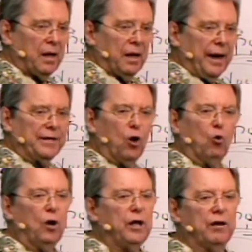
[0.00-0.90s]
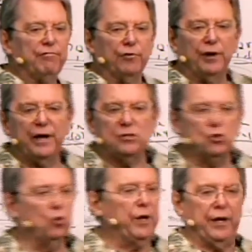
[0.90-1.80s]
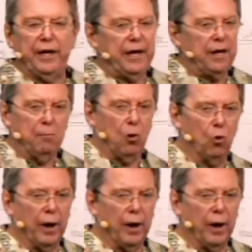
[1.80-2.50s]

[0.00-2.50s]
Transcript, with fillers: I don't live for next week anymore.